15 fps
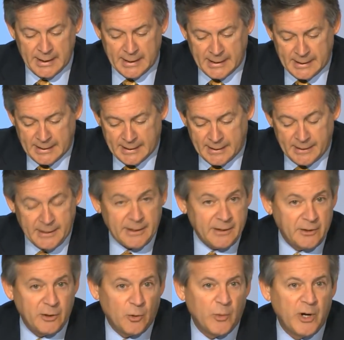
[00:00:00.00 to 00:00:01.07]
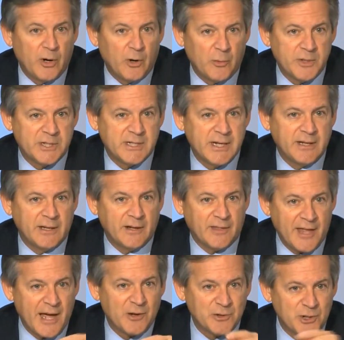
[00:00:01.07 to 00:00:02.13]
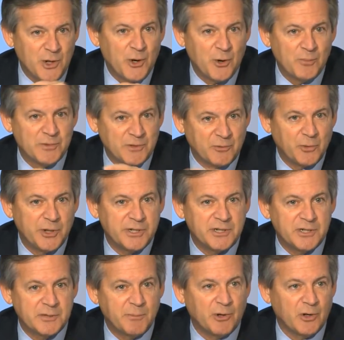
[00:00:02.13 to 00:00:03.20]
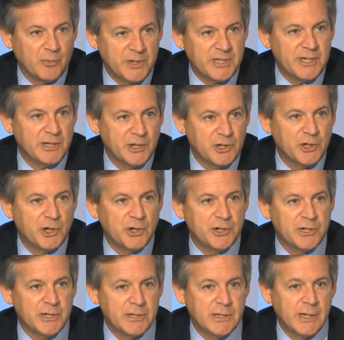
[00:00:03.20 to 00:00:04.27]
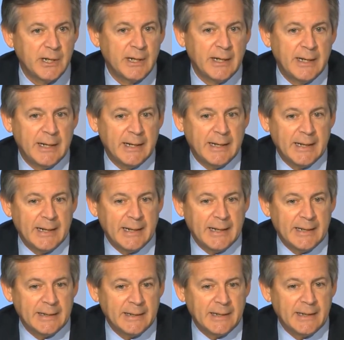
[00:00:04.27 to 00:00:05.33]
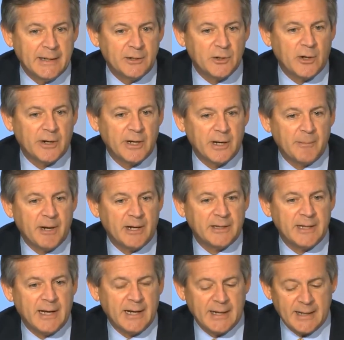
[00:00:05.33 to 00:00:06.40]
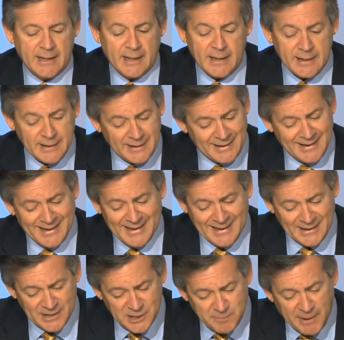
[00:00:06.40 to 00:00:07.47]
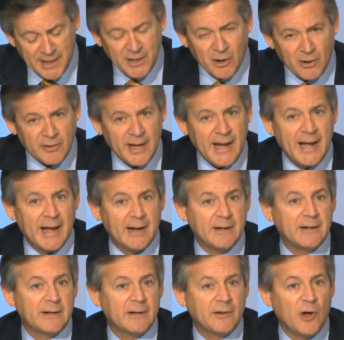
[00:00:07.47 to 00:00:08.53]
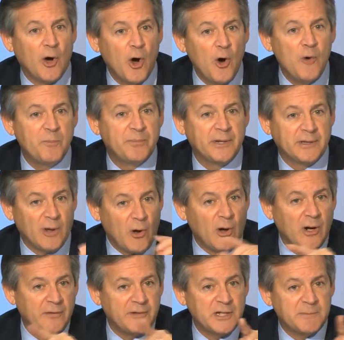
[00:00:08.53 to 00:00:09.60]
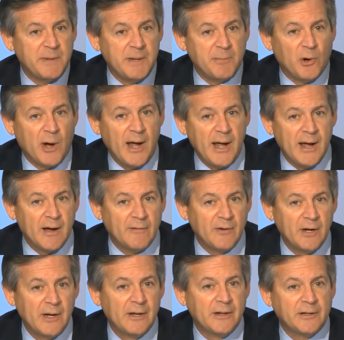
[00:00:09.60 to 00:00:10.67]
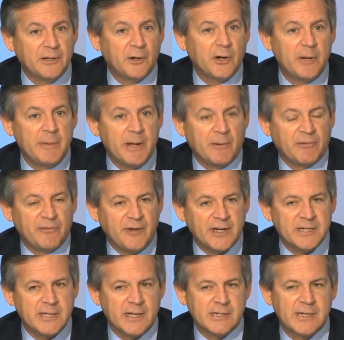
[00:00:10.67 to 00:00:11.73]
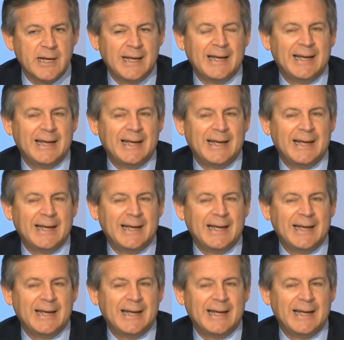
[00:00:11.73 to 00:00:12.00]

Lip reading: And we don't always see the 1,000 homes of Christians burned. We see the churches, and talking about that. And despite all that, the hope that all of these people have that they're going to be able to fix this.